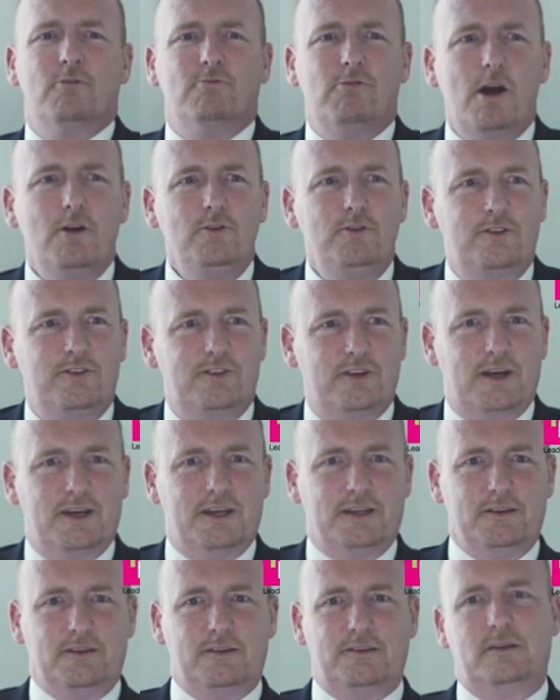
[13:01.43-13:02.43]
Road
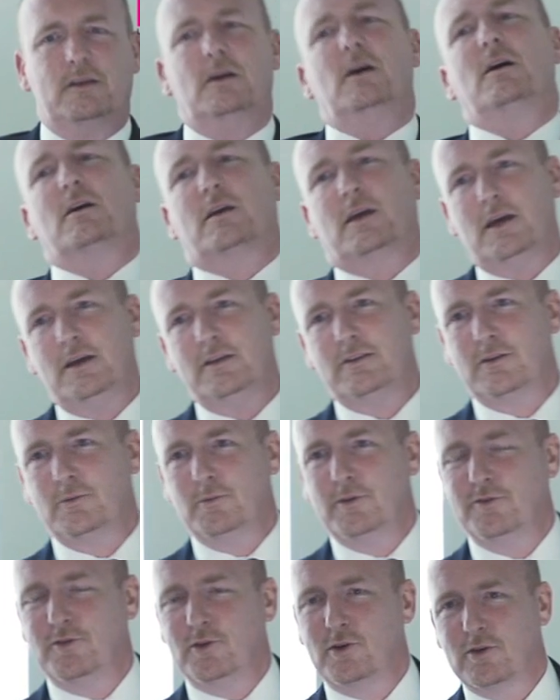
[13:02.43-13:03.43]
signs, okay, so
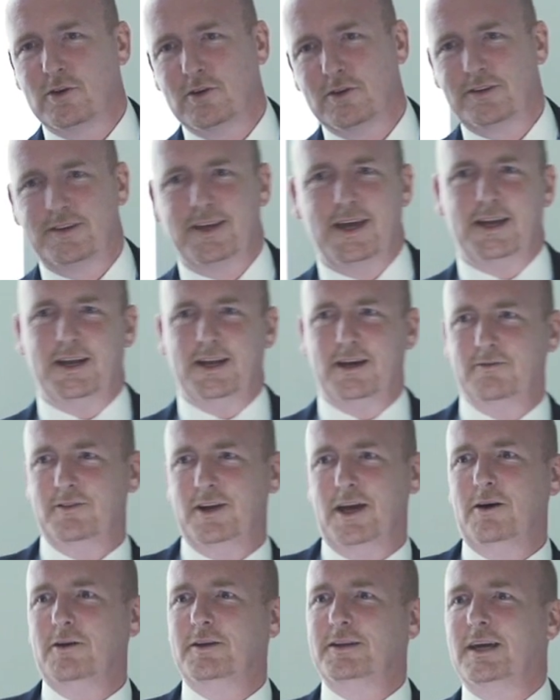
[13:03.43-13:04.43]
we've all got sat-nav
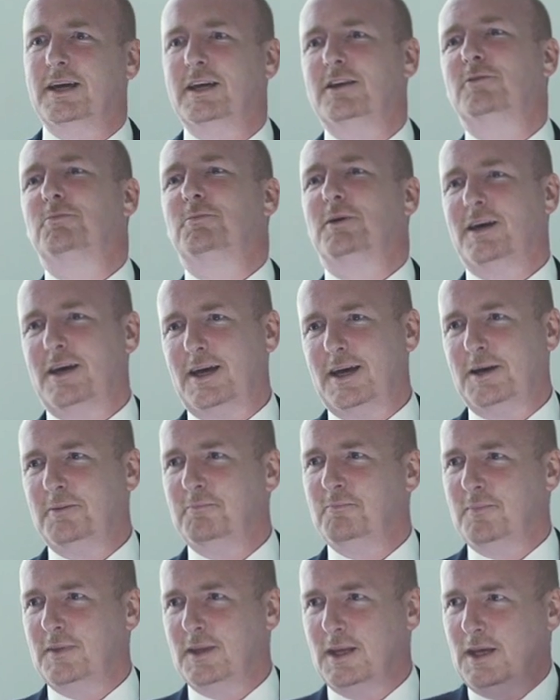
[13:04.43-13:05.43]
nowadays, but hey,
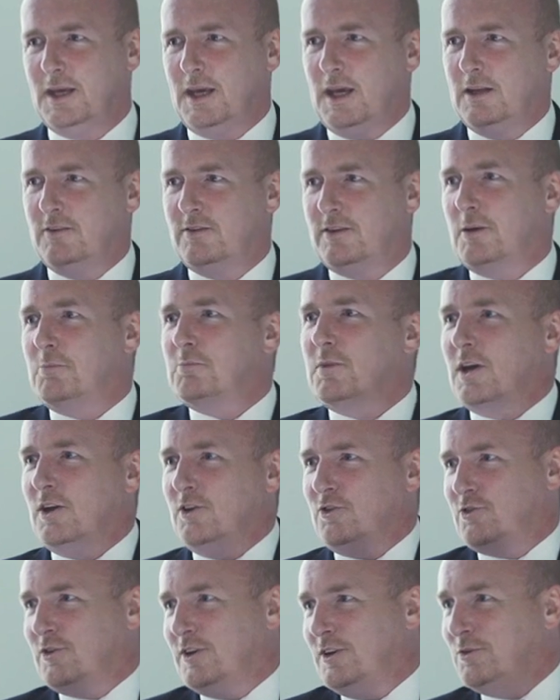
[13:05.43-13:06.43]
in some
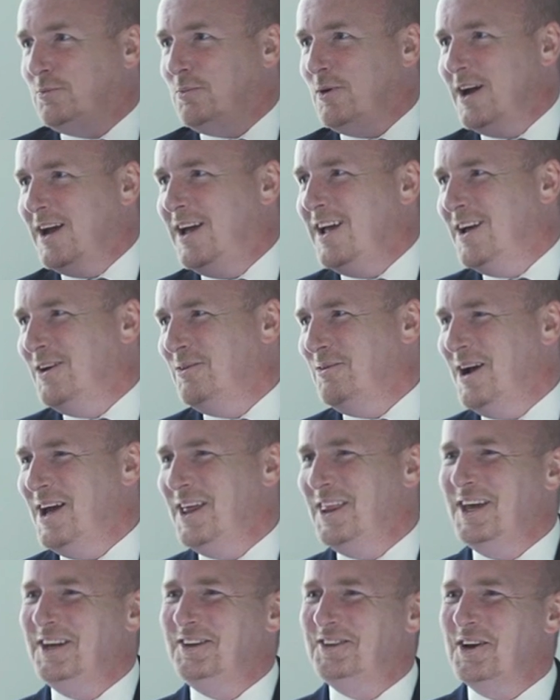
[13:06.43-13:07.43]
countries where
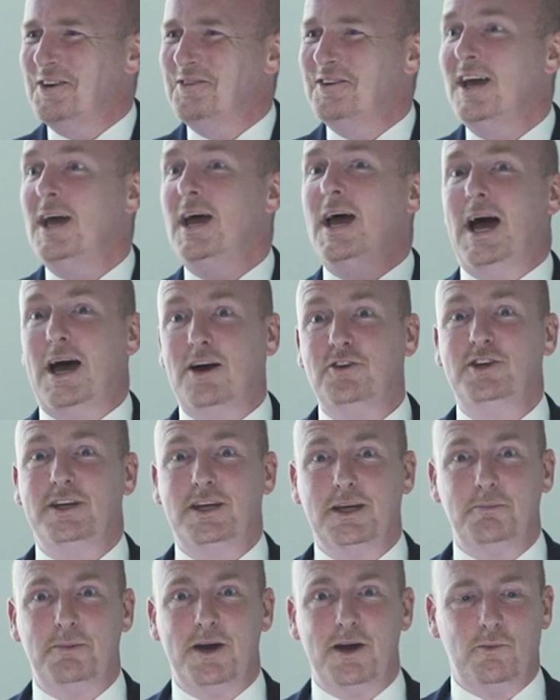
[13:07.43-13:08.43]
they don't, how do you
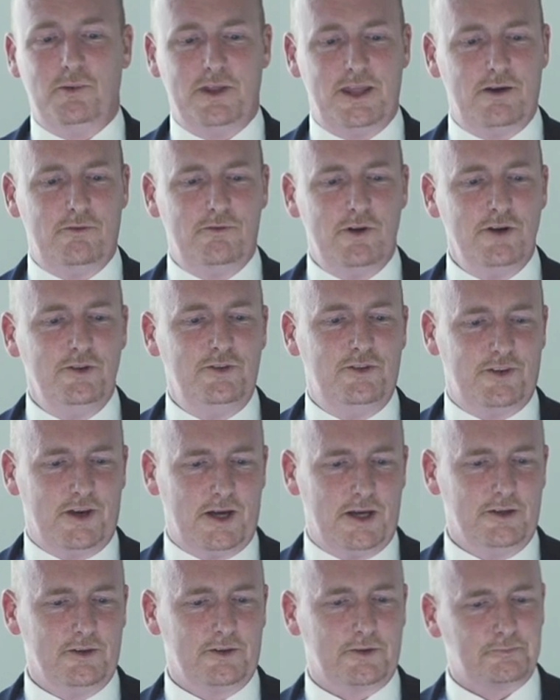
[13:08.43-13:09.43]
get about without road
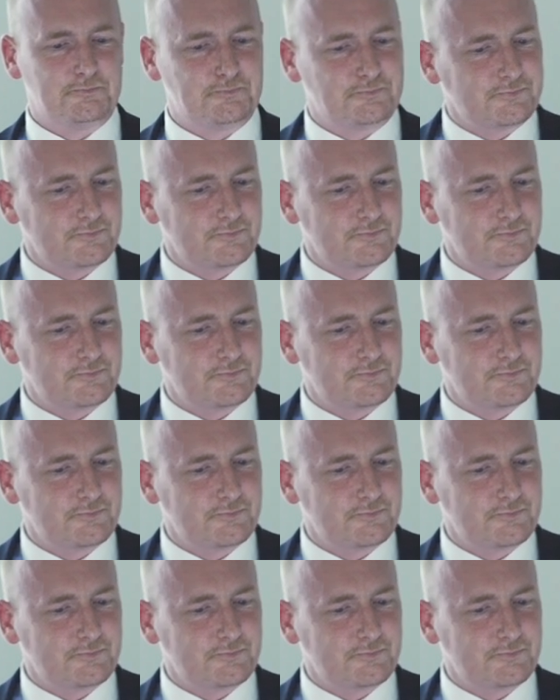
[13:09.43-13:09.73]
signs?